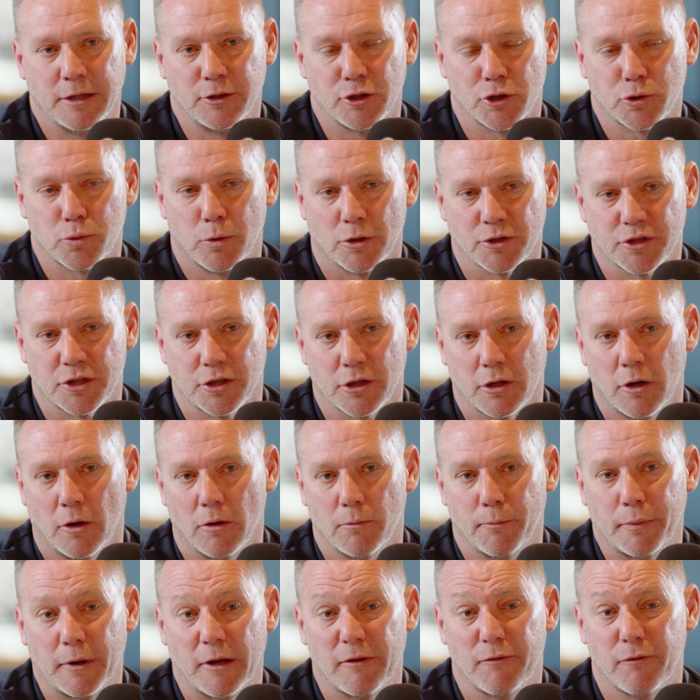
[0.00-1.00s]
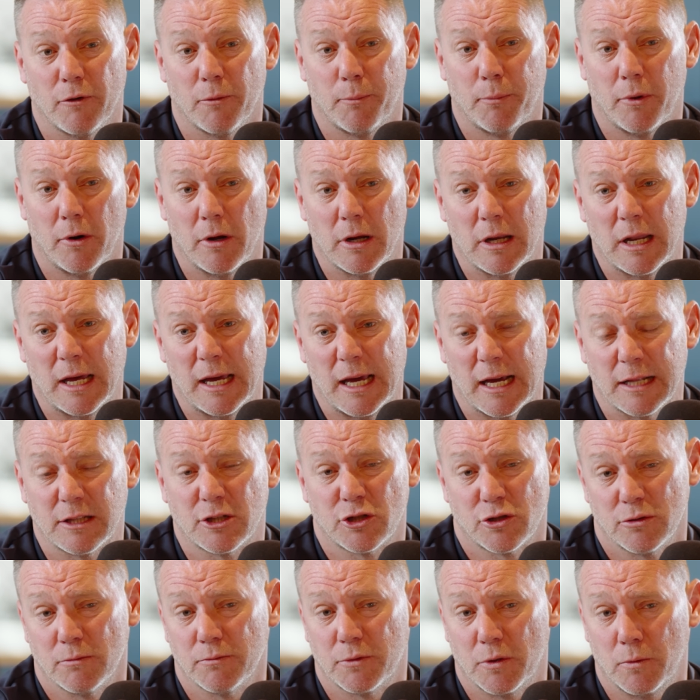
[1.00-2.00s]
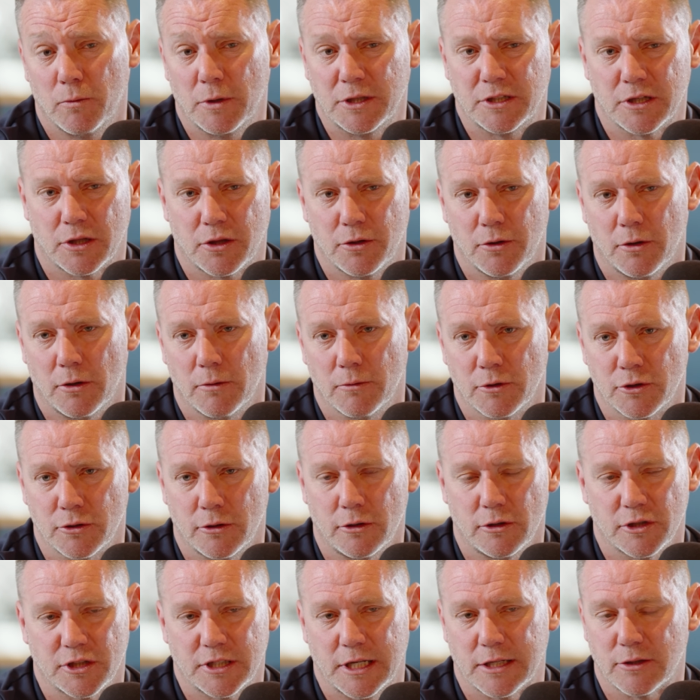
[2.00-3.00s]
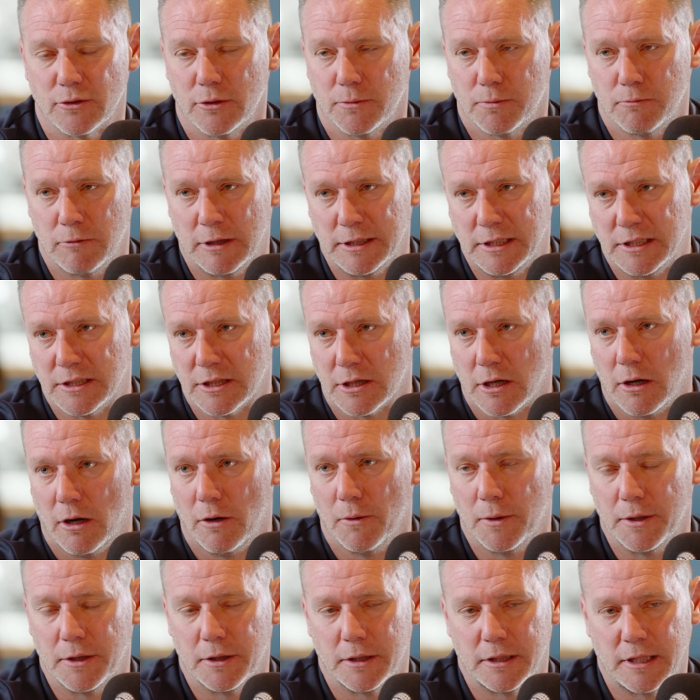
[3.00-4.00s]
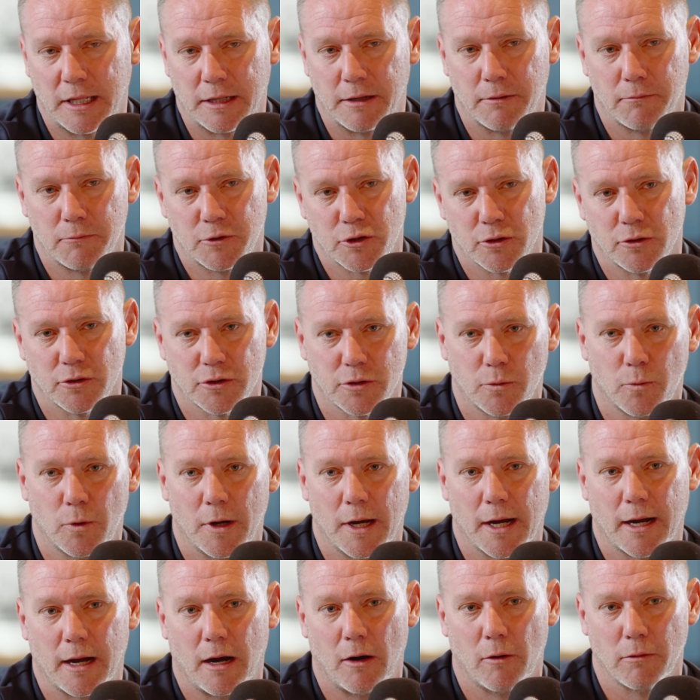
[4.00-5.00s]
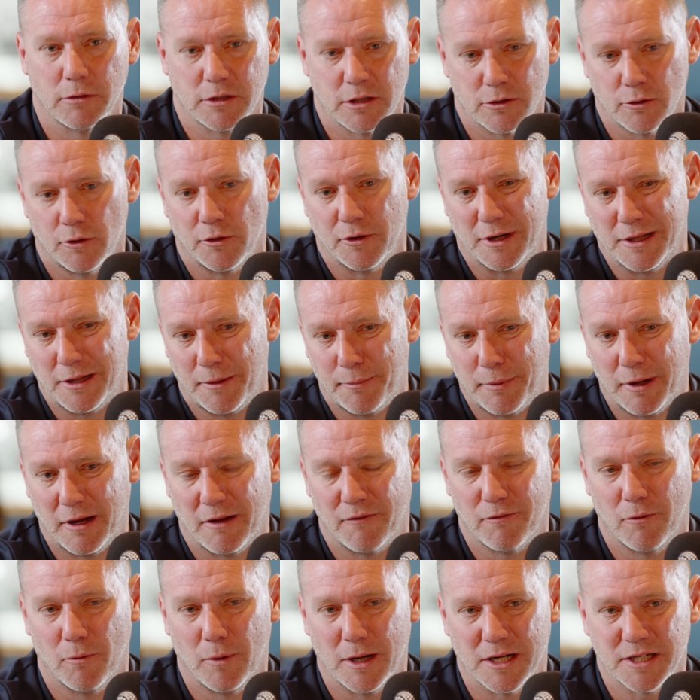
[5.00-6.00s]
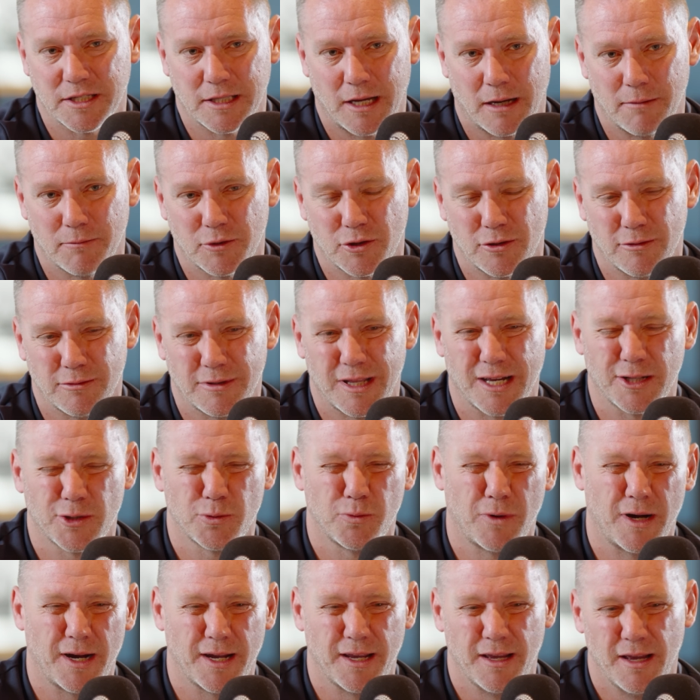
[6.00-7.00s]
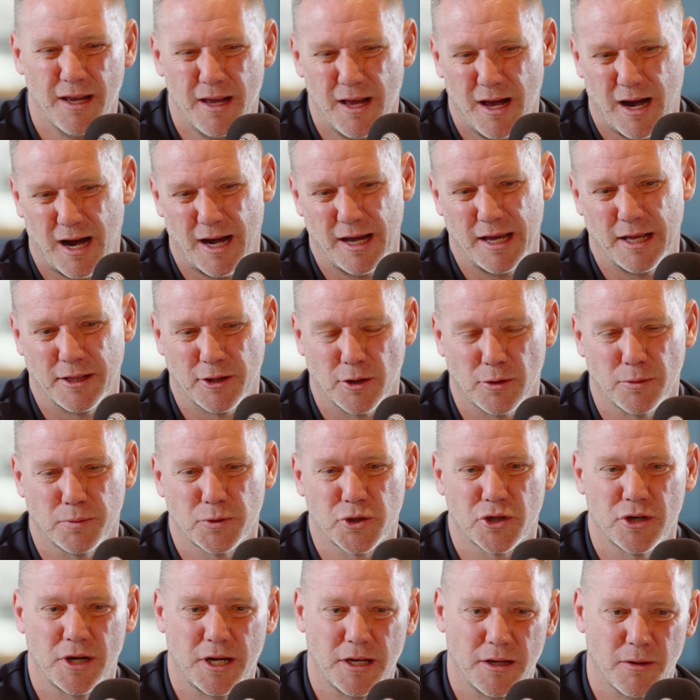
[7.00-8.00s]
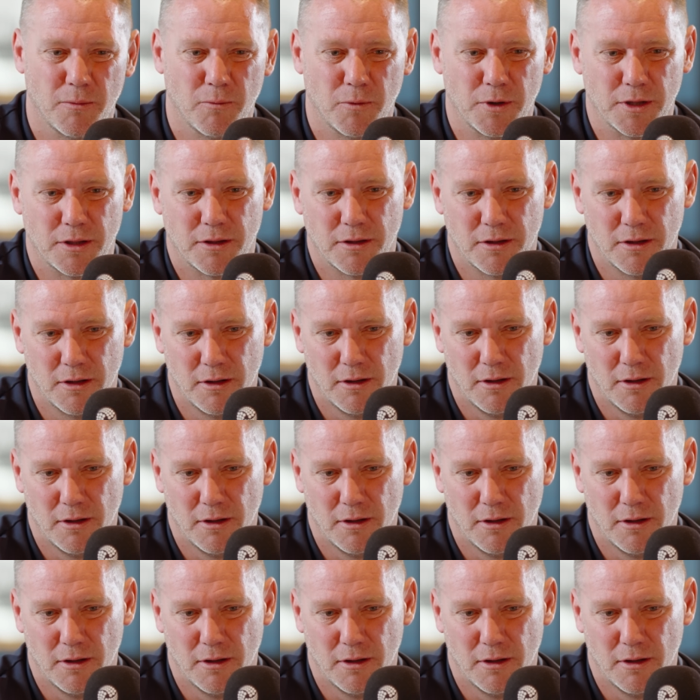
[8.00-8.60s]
just wanted to go and play football, and I had something which I thought was all set up, ready to go, and it didn't sort of work out. I'd already played for West Ham, so that's why I ended up training with